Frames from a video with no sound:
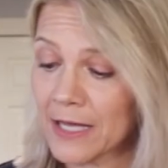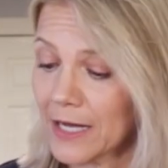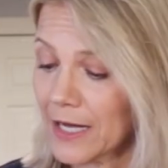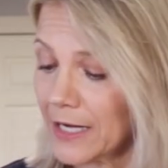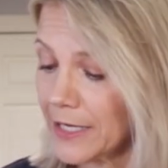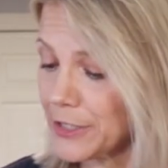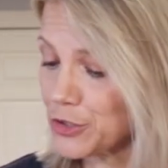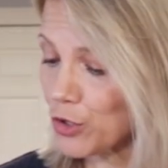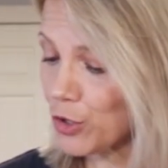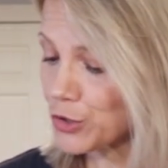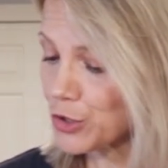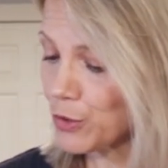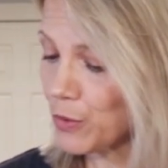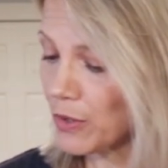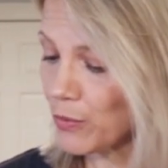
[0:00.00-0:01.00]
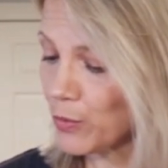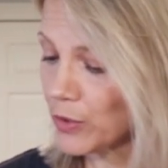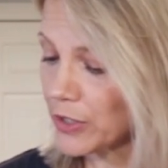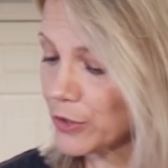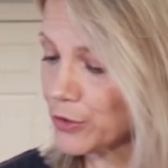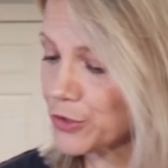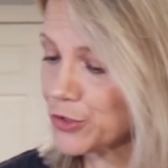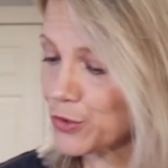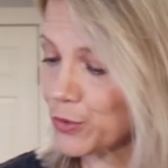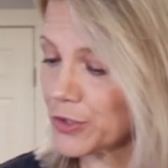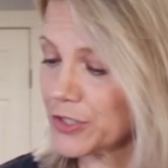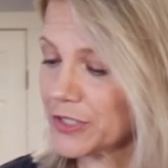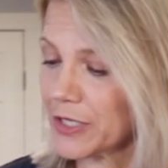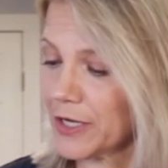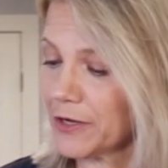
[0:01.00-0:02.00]
It's also a really good
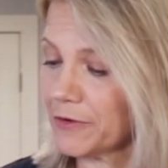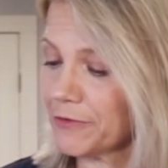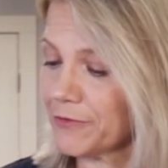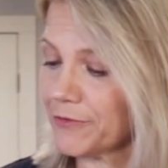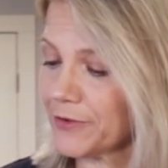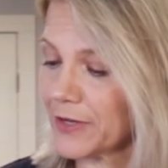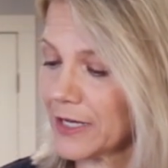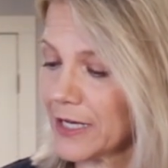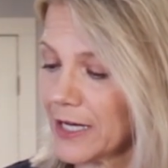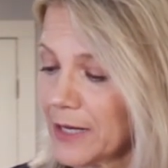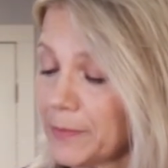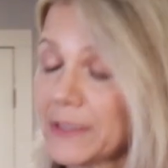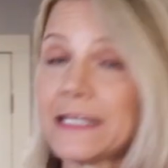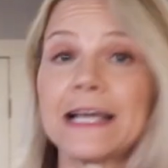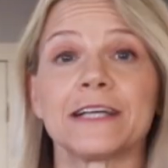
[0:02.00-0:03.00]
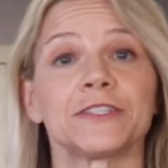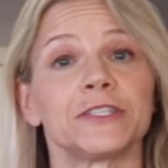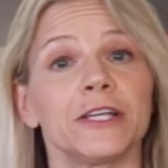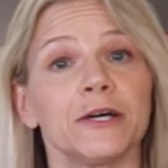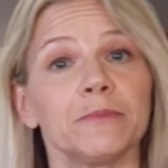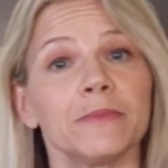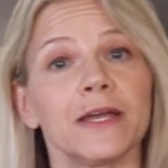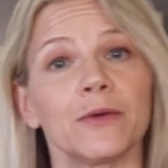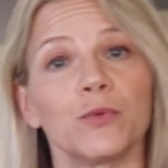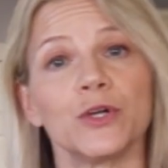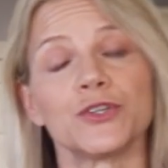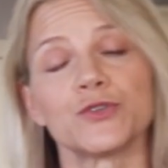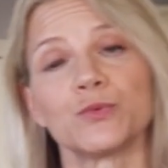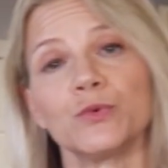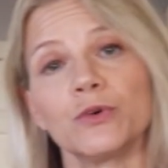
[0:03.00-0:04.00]
source of potassium,
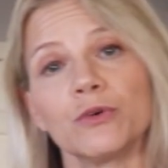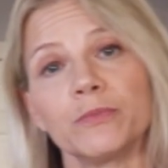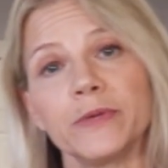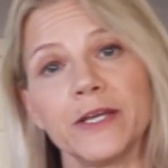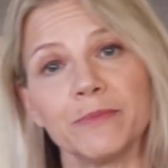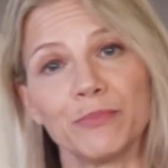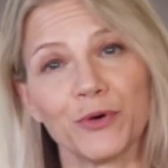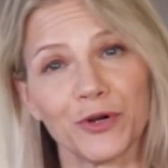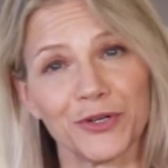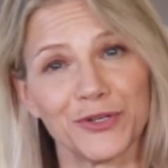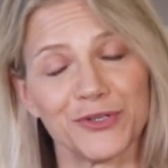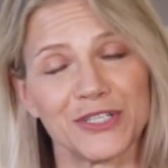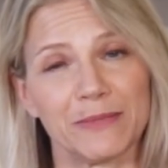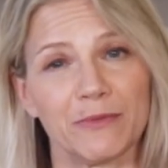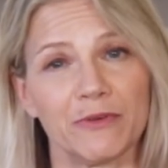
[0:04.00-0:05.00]
which will be important to some